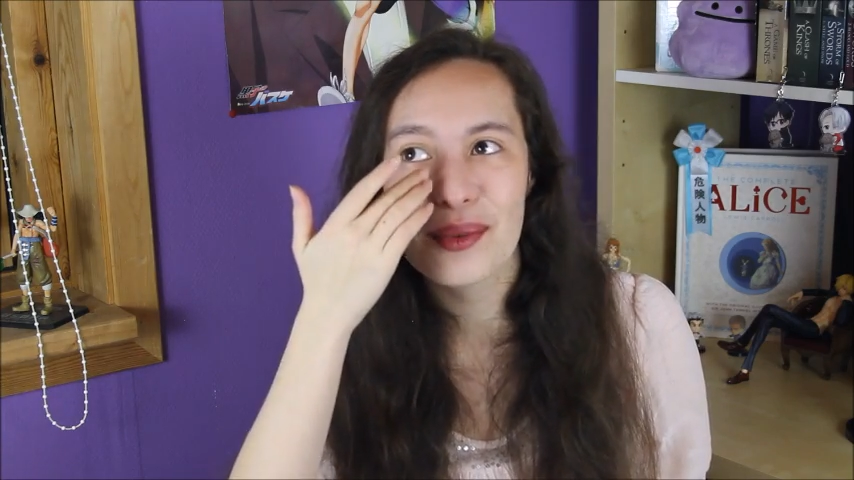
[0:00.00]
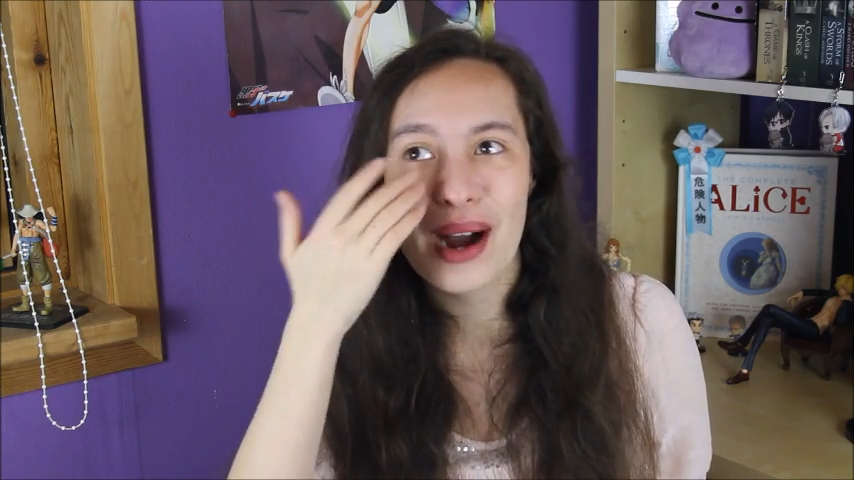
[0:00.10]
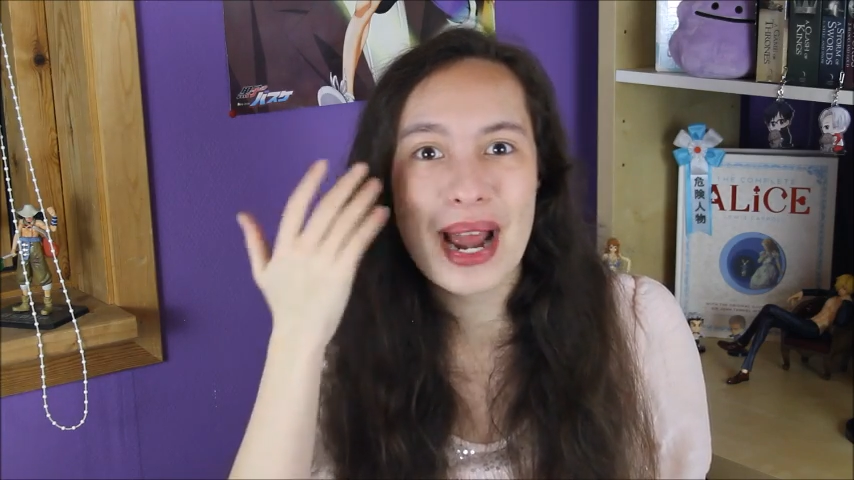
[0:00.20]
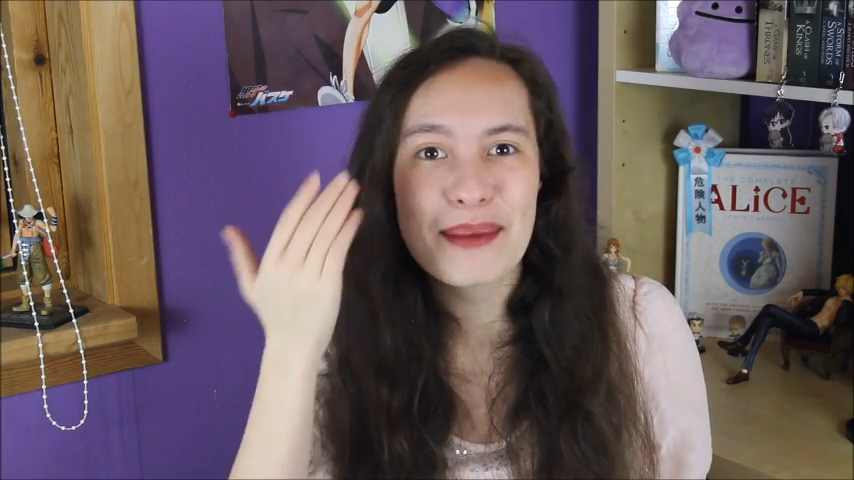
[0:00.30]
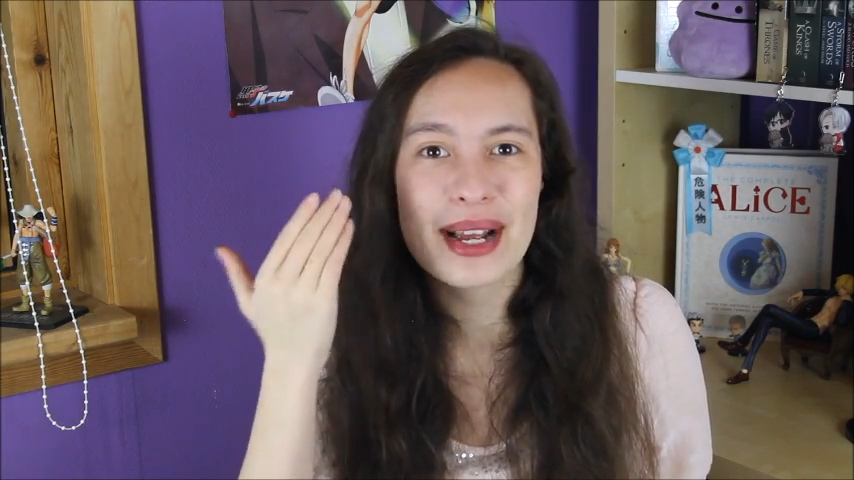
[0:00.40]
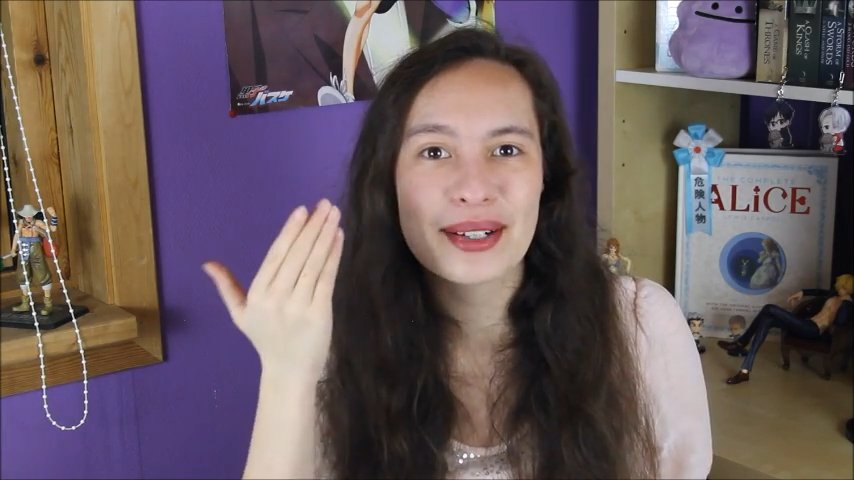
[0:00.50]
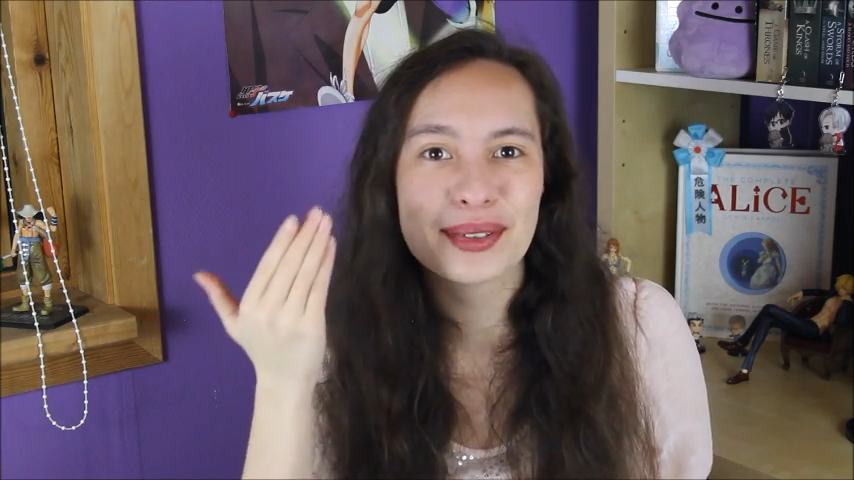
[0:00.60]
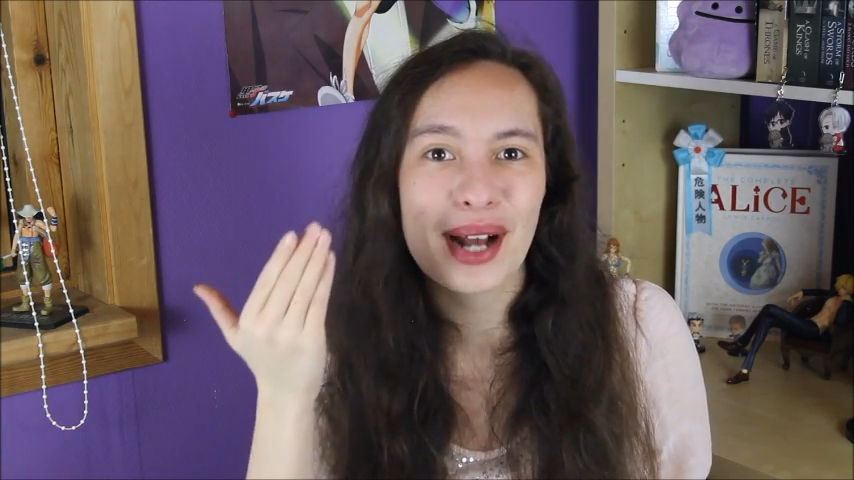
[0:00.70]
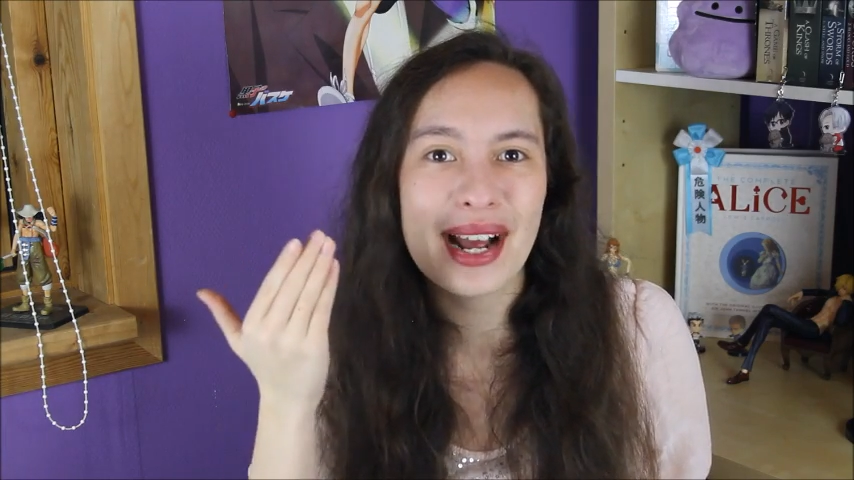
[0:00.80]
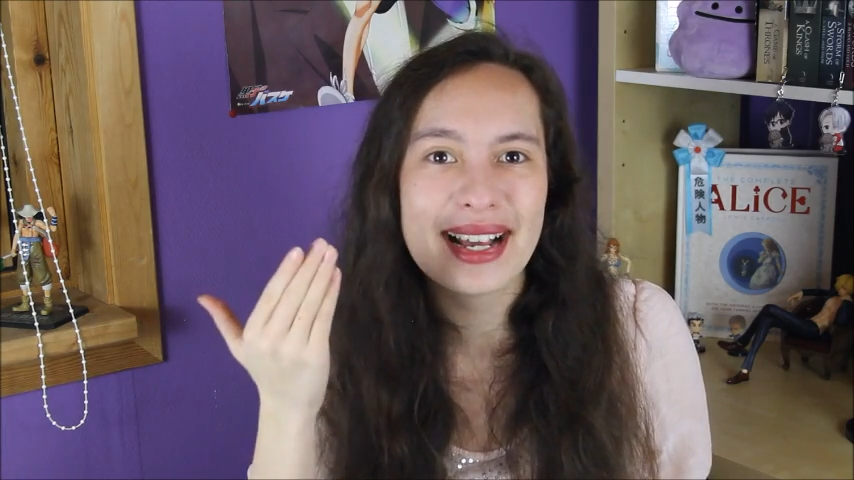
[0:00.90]
why am I
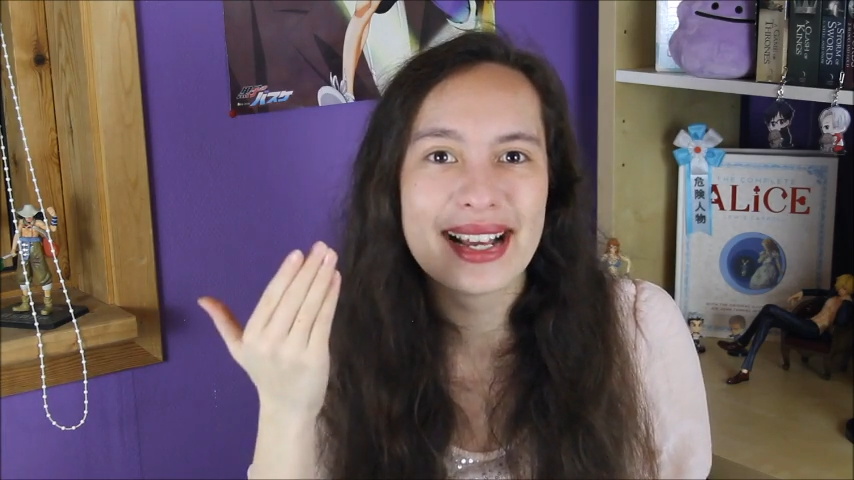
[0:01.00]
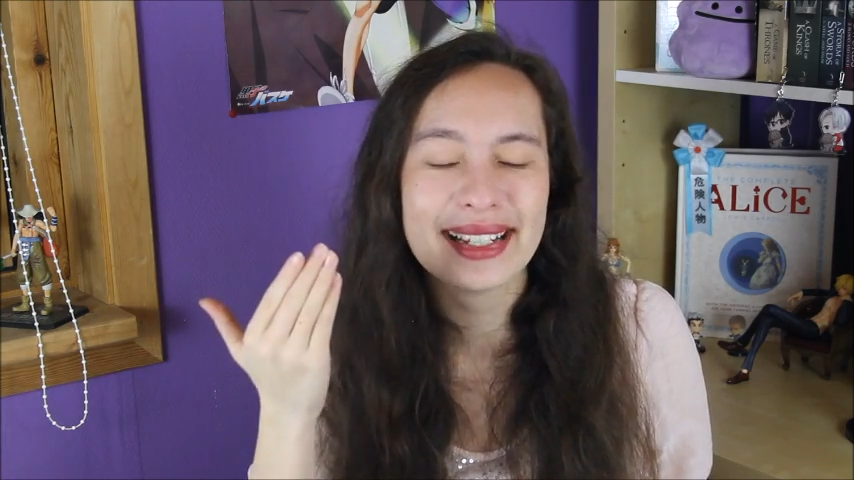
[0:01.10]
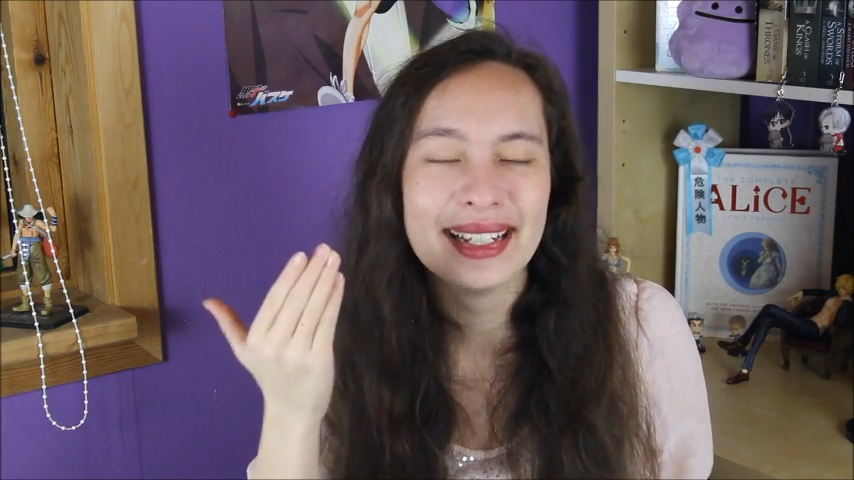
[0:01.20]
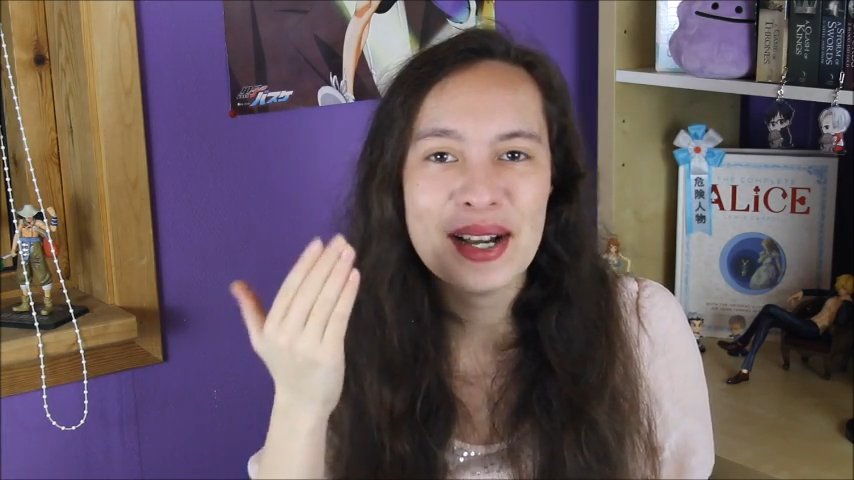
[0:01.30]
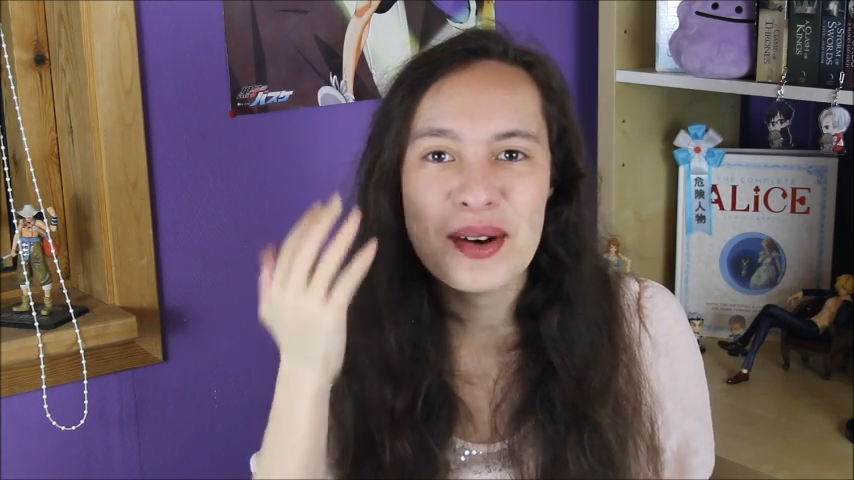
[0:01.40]
crying?